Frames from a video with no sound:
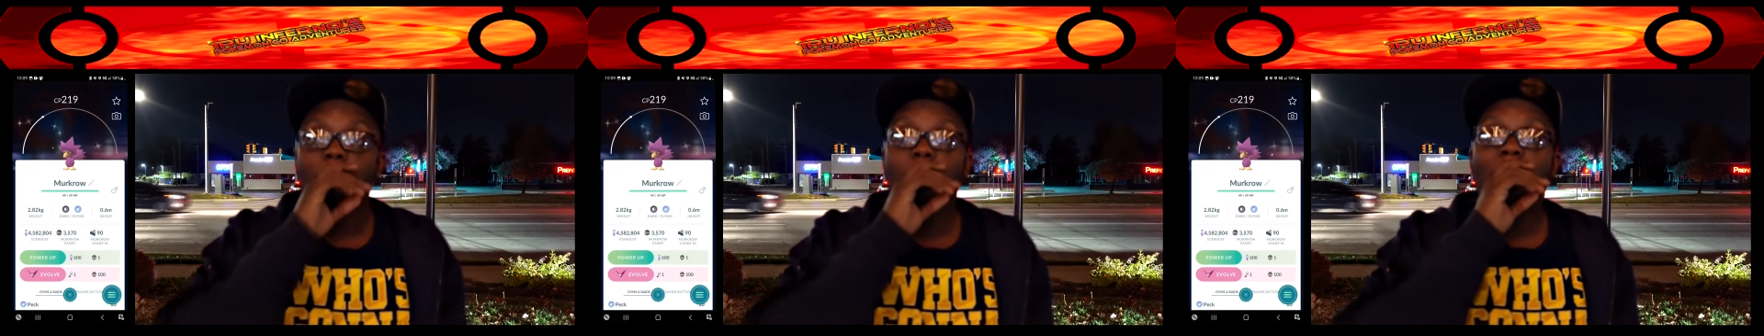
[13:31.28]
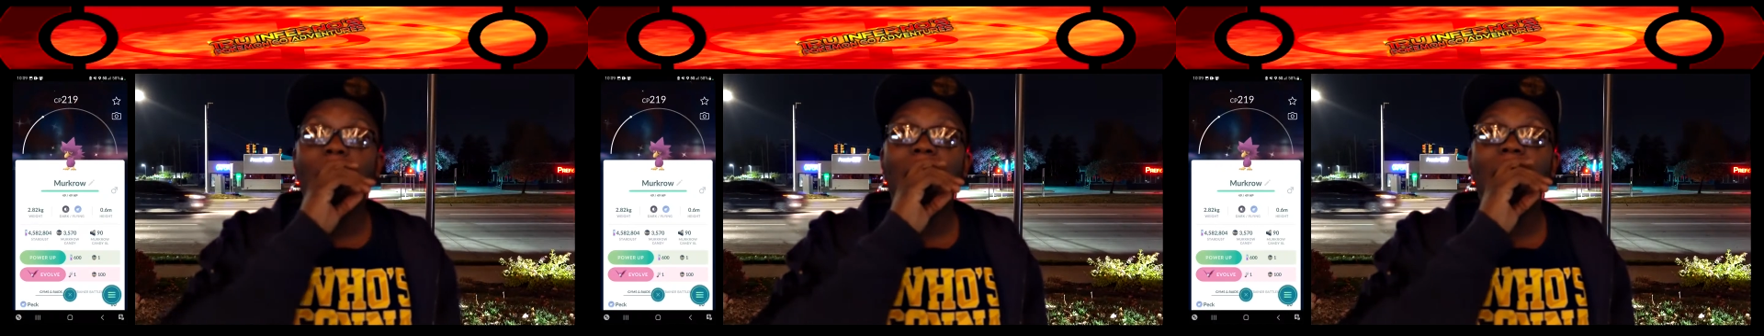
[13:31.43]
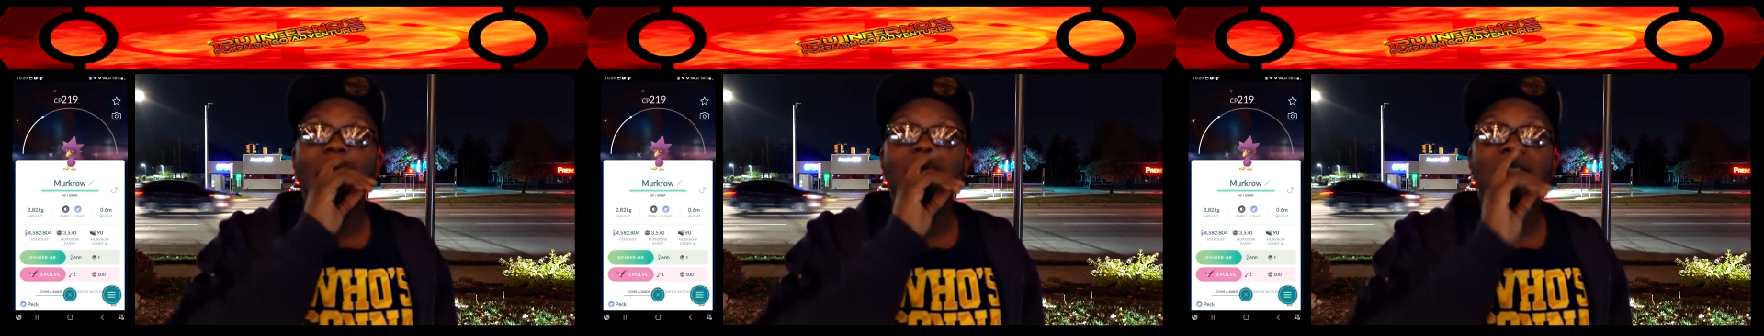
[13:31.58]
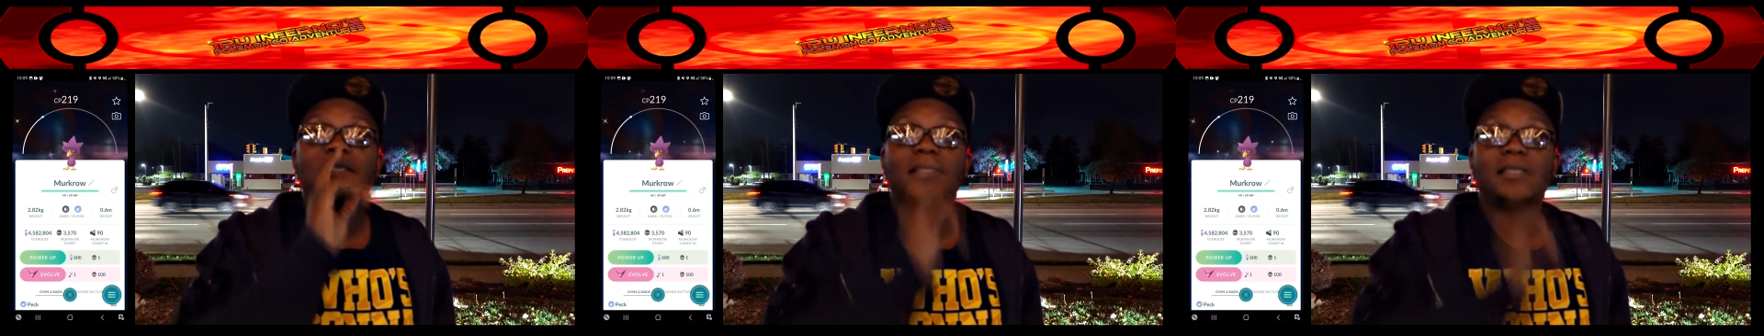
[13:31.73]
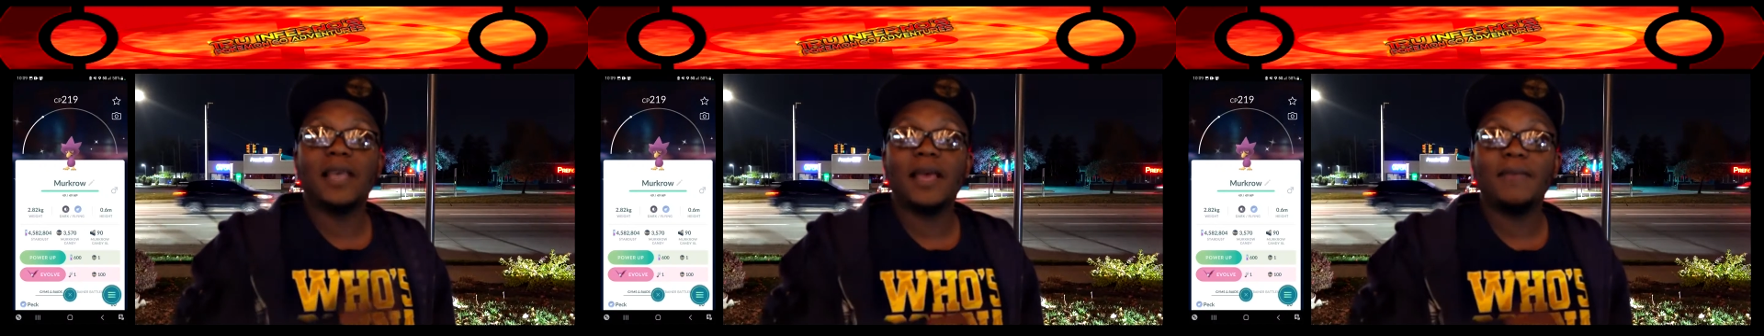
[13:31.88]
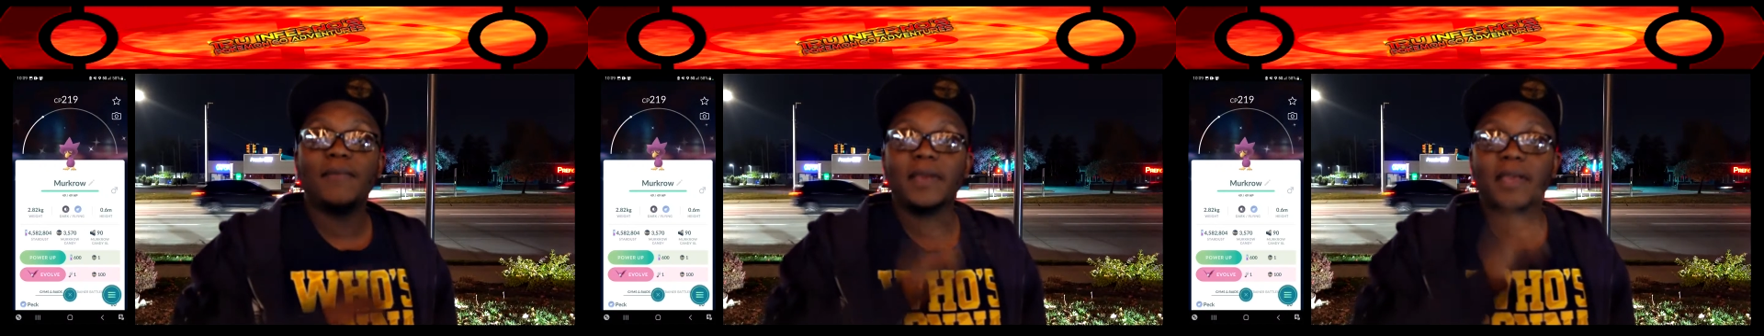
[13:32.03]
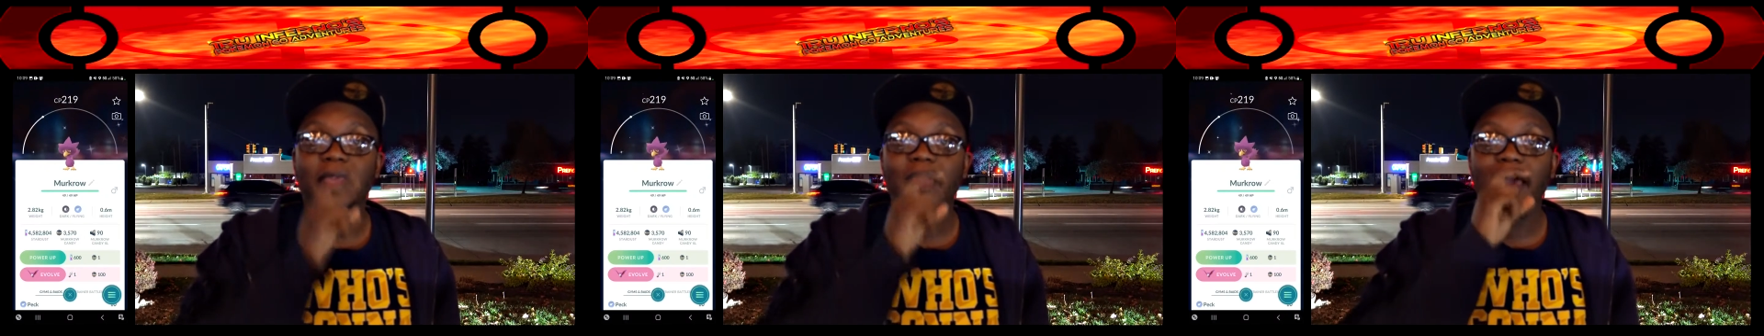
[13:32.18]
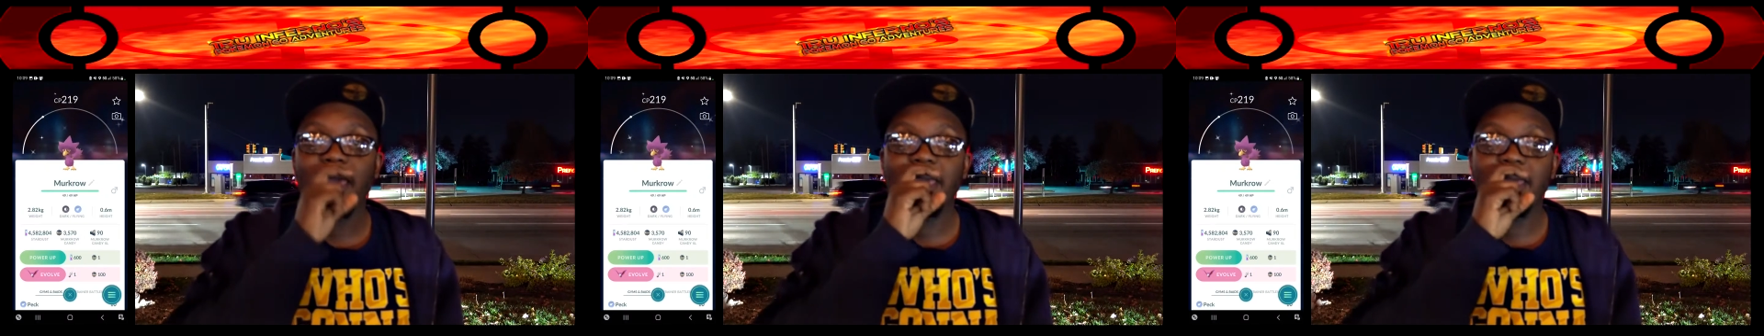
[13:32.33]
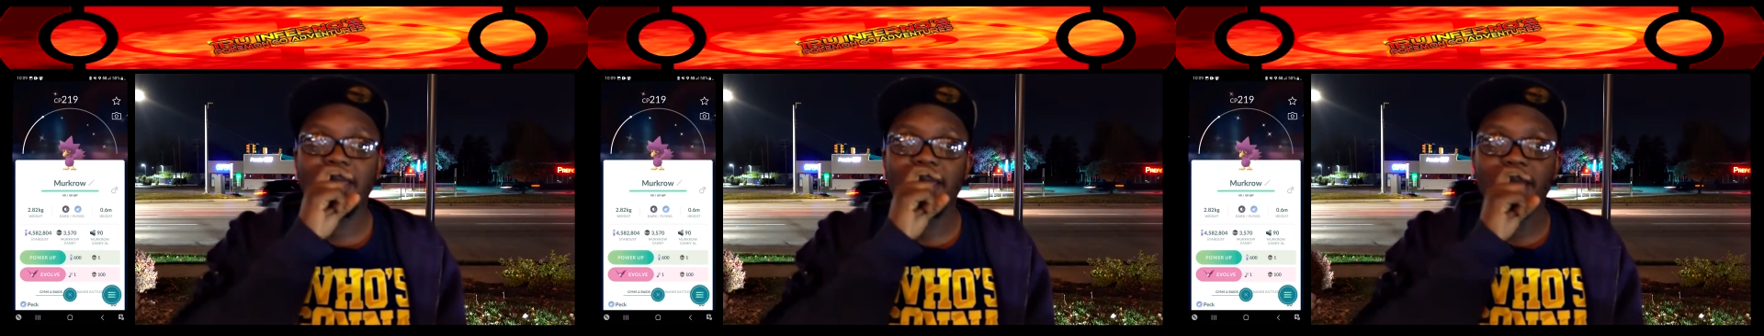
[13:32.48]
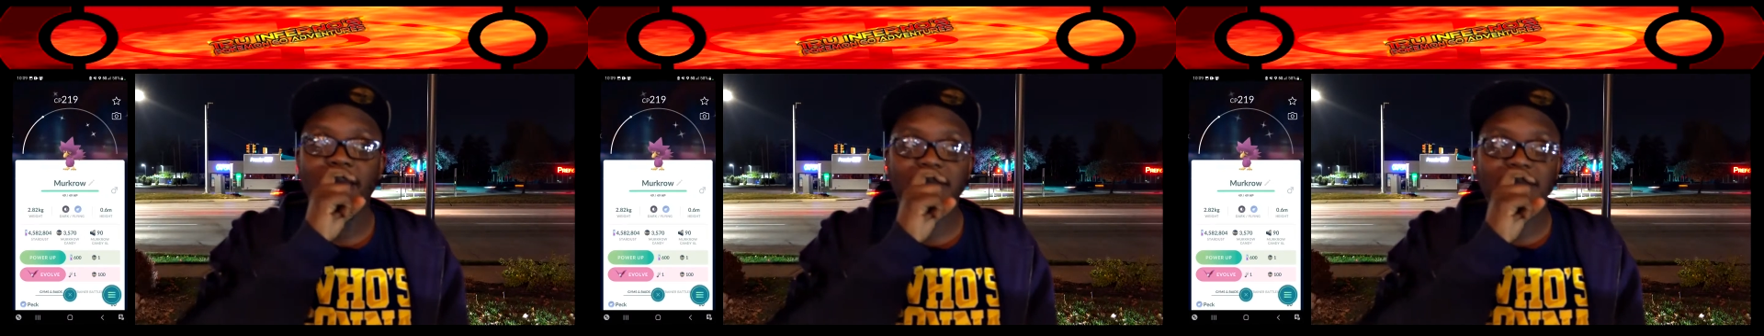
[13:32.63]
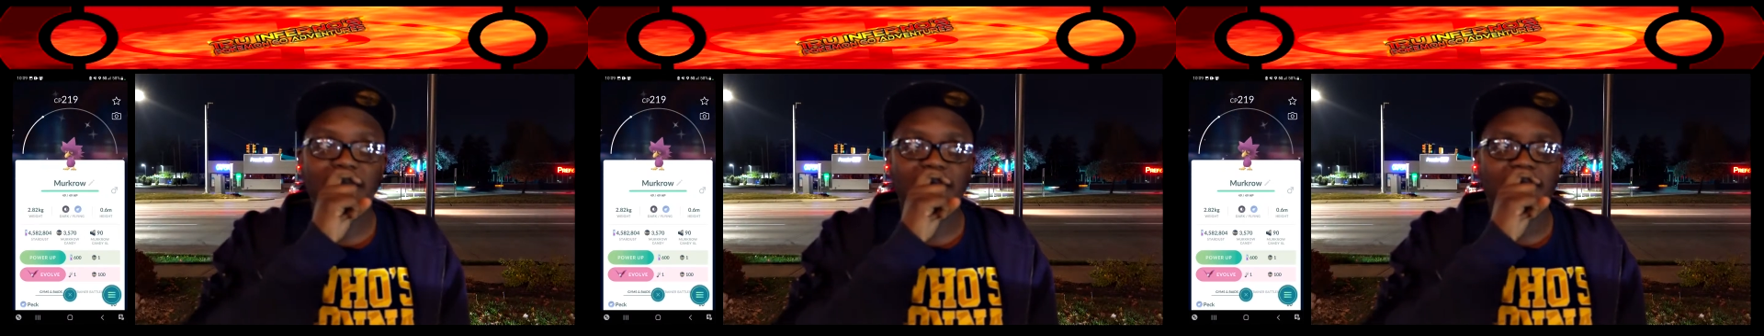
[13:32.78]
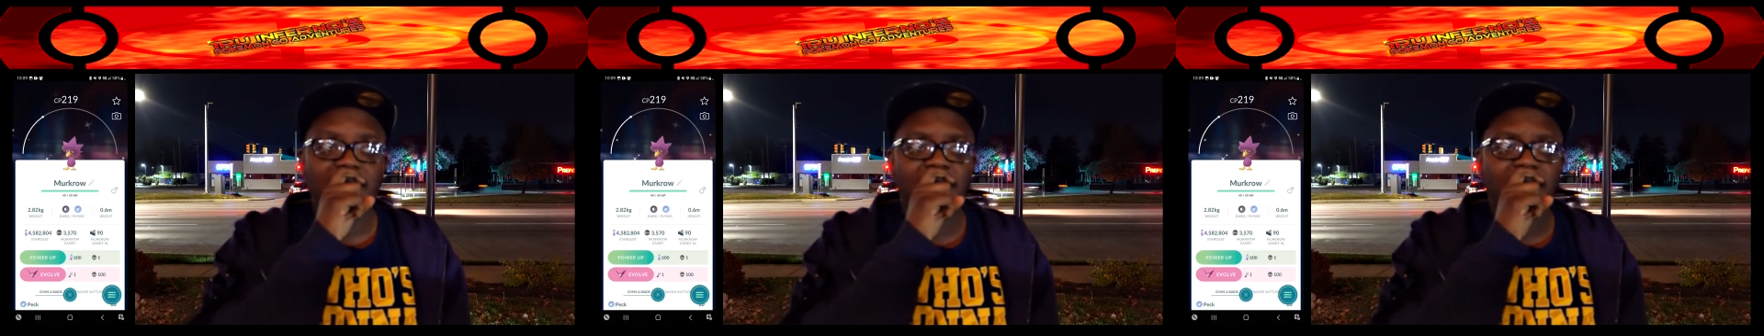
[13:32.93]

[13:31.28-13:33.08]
My seven K eggs hatched,